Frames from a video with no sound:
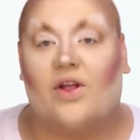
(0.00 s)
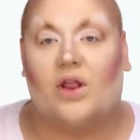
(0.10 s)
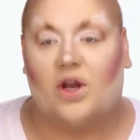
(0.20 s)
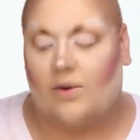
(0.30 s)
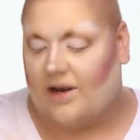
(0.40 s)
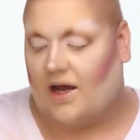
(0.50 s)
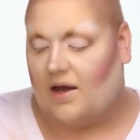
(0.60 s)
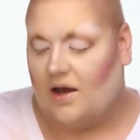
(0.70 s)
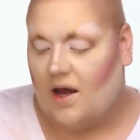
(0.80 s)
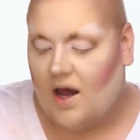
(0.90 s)
a little bit
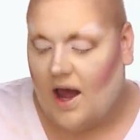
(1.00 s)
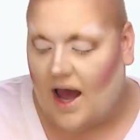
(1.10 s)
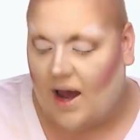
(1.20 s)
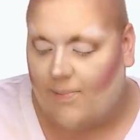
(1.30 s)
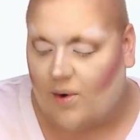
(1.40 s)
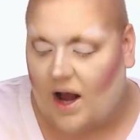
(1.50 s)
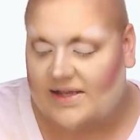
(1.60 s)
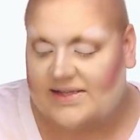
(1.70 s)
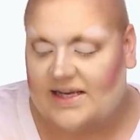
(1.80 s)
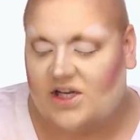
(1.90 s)
of uh,
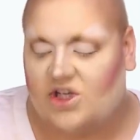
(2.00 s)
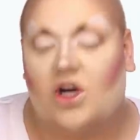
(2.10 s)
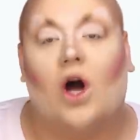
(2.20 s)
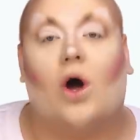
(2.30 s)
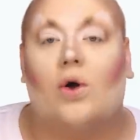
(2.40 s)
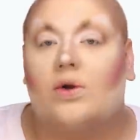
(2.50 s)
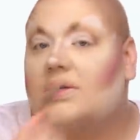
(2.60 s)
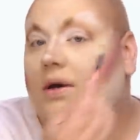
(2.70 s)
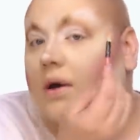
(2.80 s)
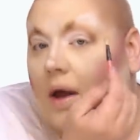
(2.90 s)
bronzyish
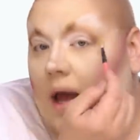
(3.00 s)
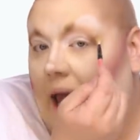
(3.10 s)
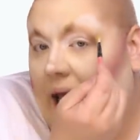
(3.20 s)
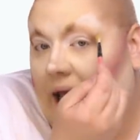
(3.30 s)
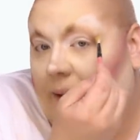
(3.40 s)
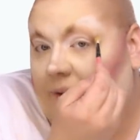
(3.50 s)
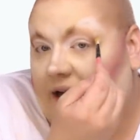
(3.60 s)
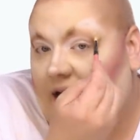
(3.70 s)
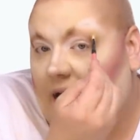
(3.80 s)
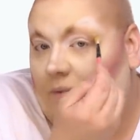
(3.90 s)
gold and I'm gonna
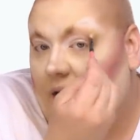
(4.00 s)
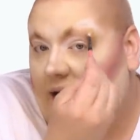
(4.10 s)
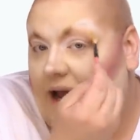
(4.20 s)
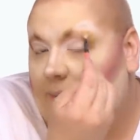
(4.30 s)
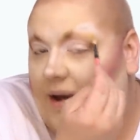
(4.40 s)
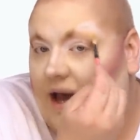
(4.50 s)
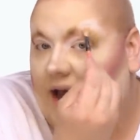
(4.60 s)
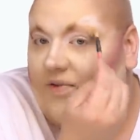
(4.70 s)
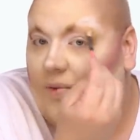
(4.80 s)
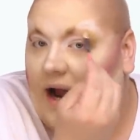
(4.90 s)
come right
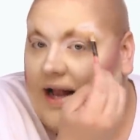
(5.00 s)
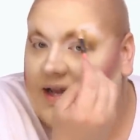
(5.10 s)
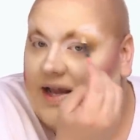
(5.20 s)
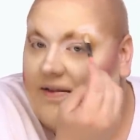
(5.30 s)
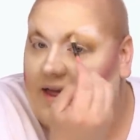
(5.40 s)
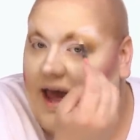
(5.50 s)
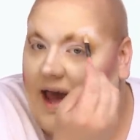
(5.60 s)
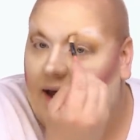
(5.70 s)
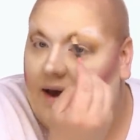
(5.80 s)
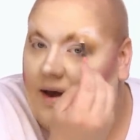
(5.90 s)
above where I did
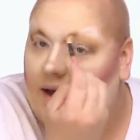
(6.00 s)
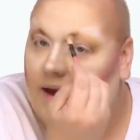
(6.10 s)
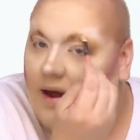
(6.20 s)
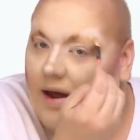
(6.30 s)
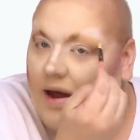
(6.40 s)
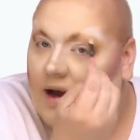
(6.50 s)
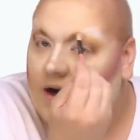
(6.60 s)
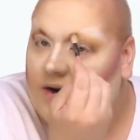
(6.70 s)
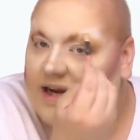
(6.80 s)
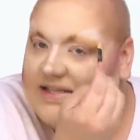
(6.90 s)
that
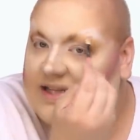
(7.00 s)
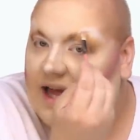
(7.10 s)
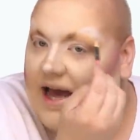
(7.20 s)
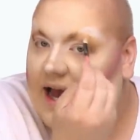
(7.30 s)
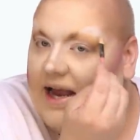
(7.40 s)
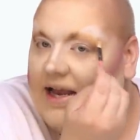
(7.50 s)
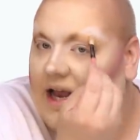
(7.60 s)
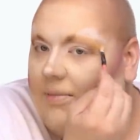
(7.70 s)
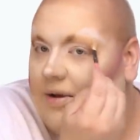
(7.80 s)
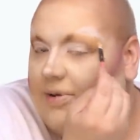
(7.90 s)
crease line and
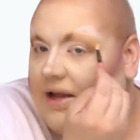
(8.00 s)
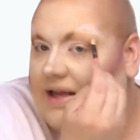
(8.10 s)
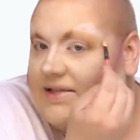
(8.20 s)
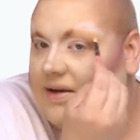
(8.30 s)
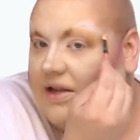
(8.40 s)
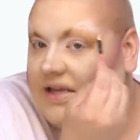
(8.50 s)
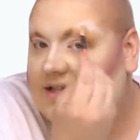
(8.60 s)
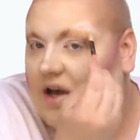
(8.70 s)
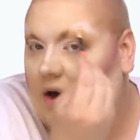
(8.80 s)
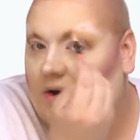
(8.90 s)
I'm gonna blend some of this
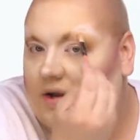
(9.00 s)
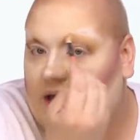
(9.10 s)
gold